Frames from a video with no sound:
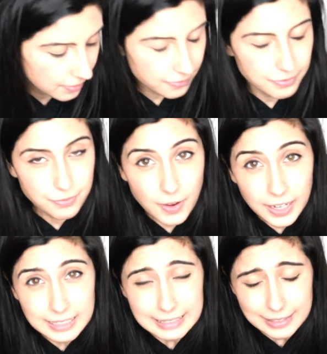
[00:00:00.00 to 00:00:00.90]

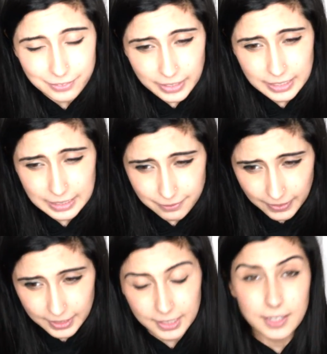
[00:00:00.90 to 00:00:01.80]
finally
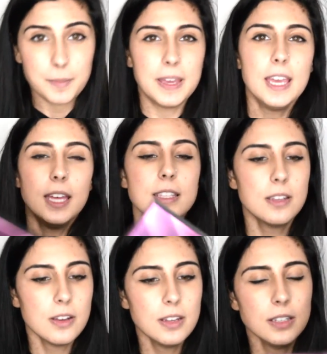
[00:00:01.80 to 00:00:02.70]
got my hands
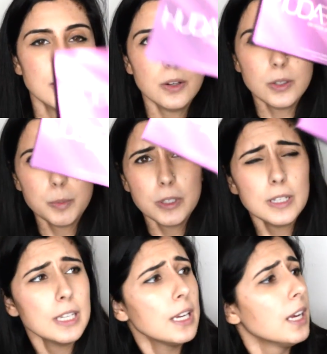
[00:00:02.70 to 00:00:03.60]
on the Huda
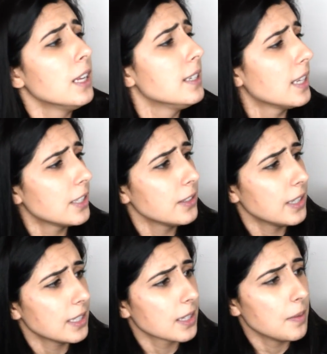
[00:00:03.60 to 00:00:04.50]
Beauty Desert
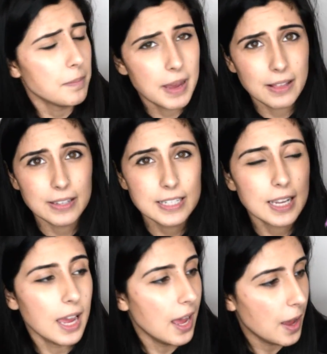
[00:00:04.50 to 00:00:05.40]
Dusk palette.
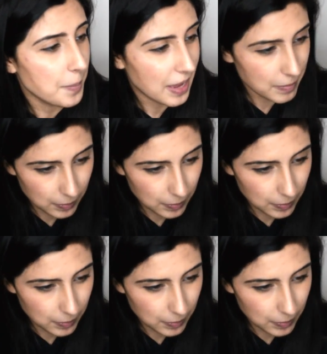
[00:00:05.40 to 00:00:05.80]
I've